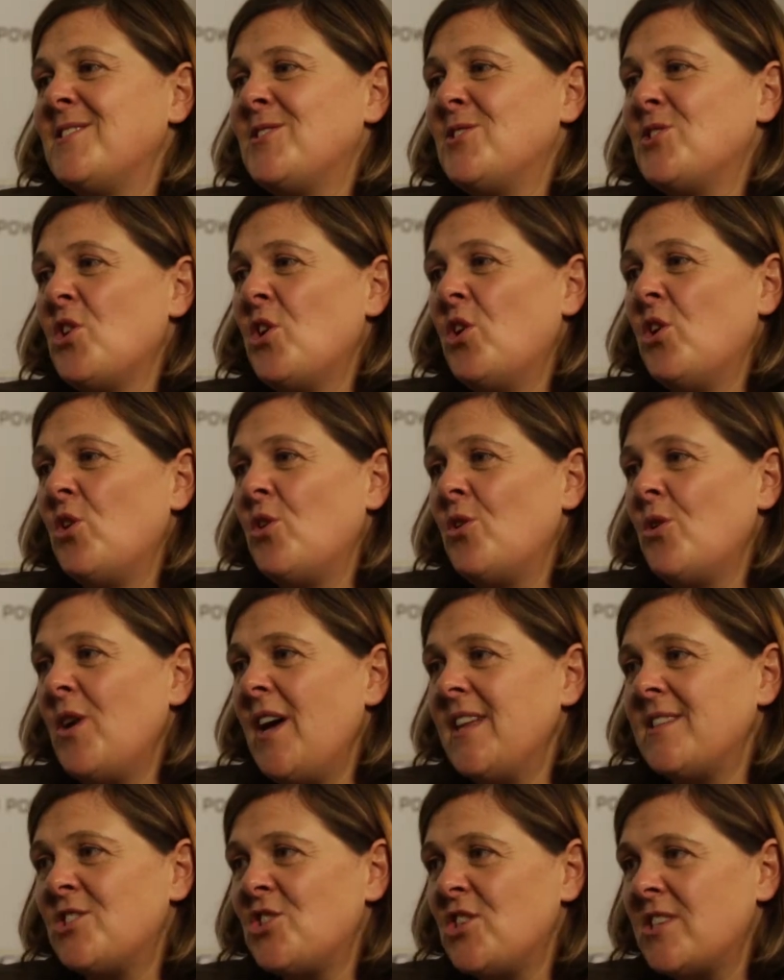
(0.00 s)
So
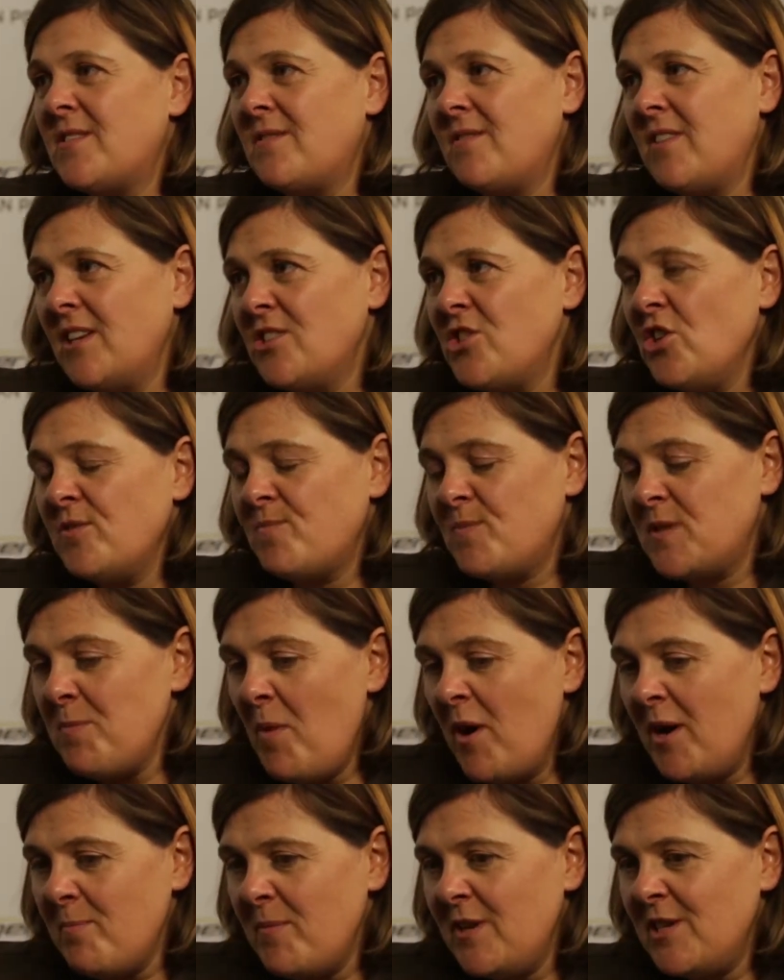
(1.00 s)
it's just, so
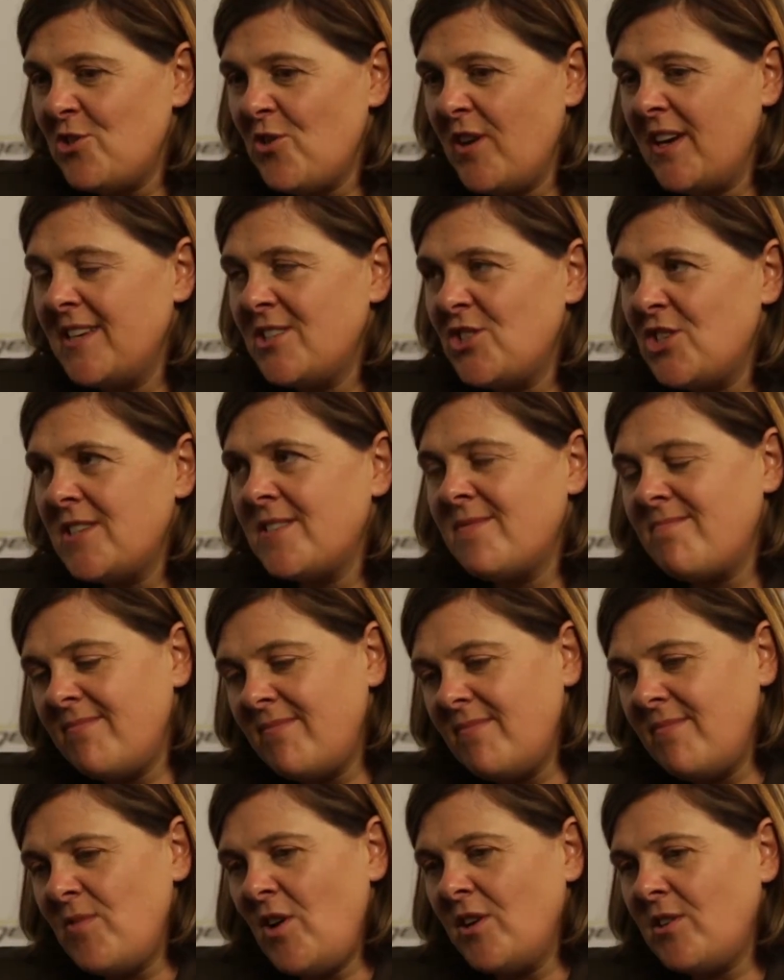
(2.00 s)
smart metering is just
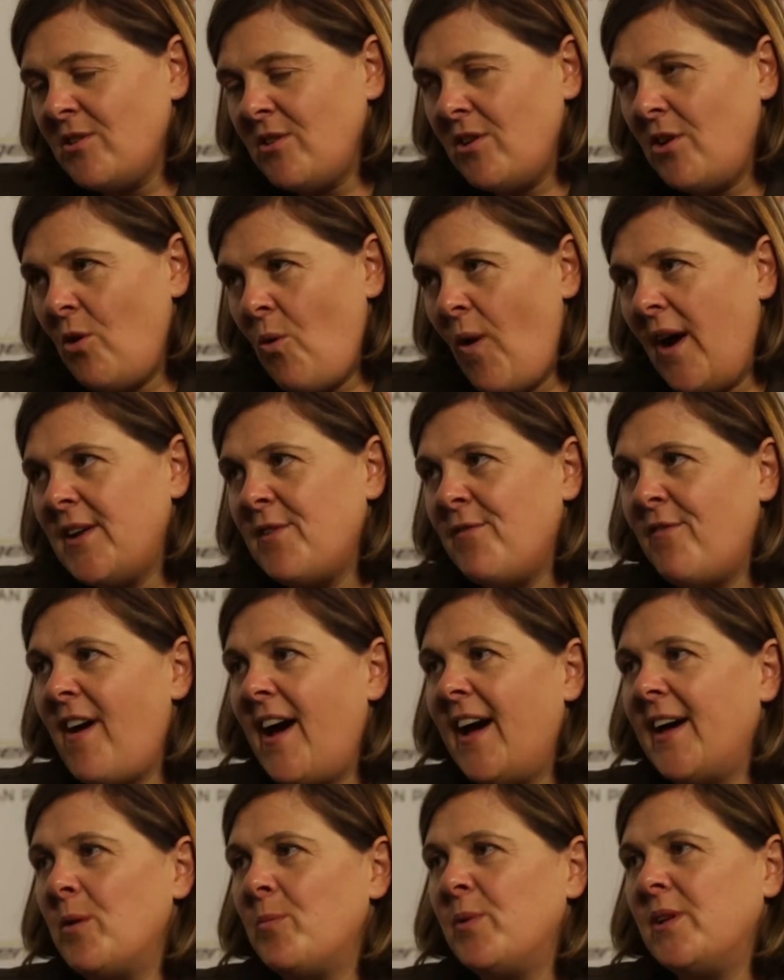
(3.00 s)
not quite
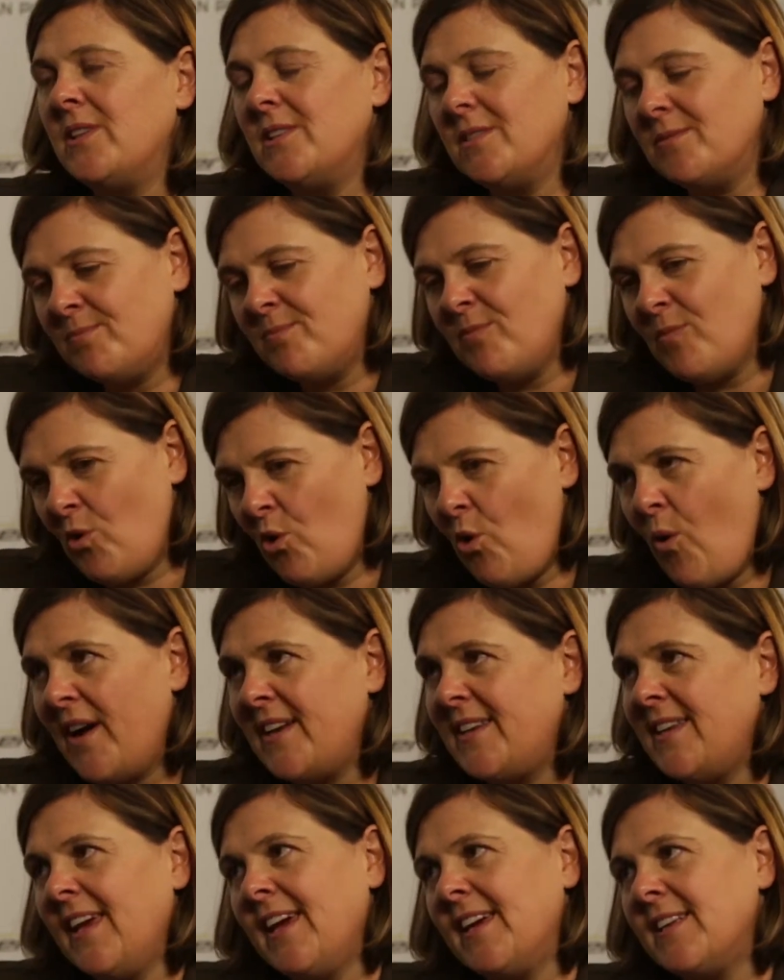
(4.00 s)
viable
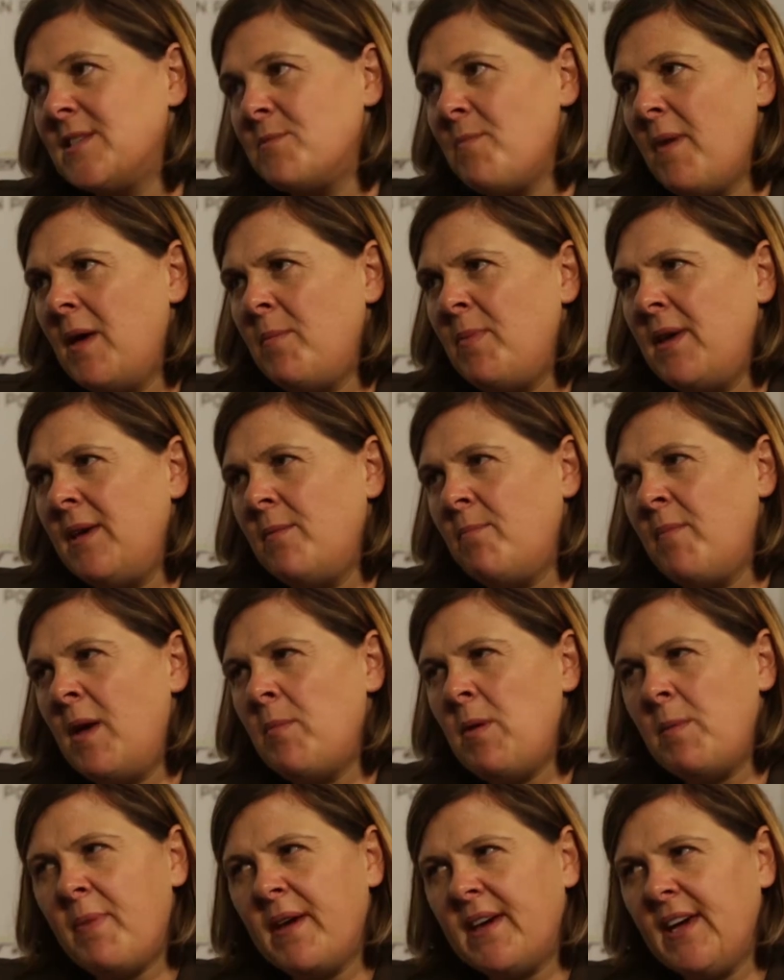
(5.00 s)
quite yet.
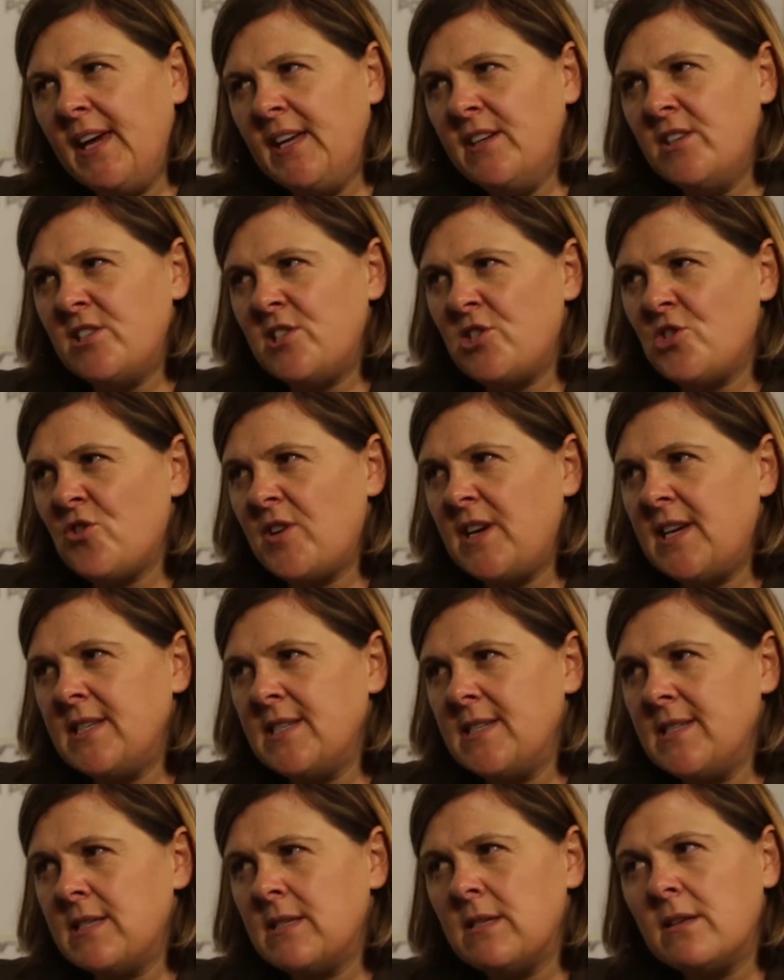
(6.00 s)
Maybe bigger
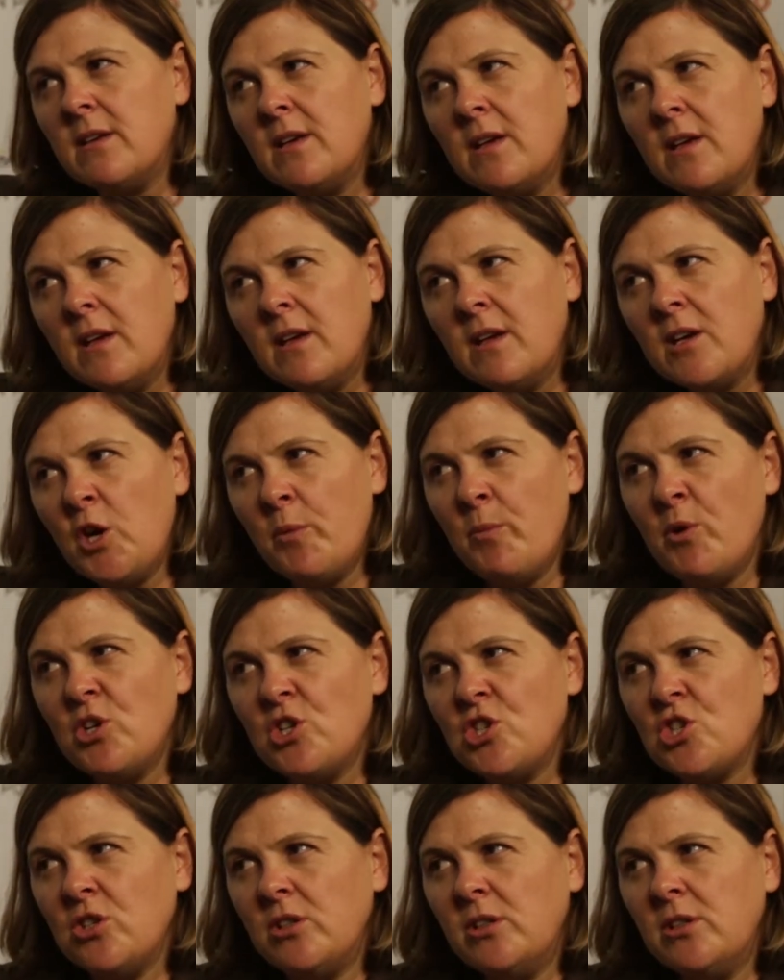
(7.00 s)
industries,
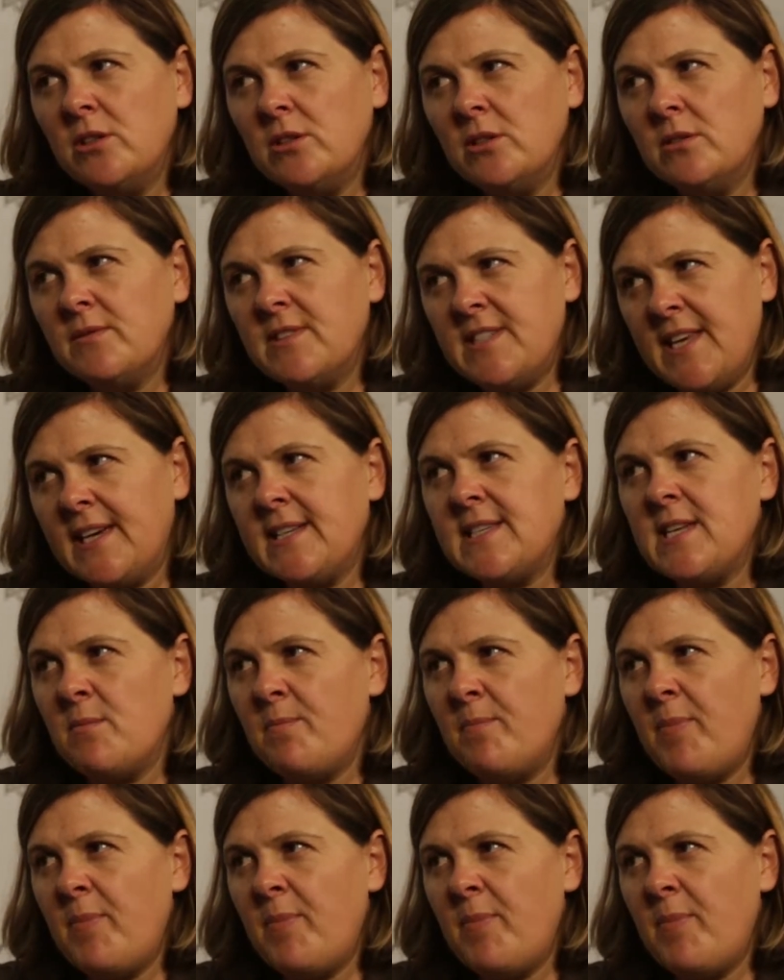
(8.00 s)
commercial sector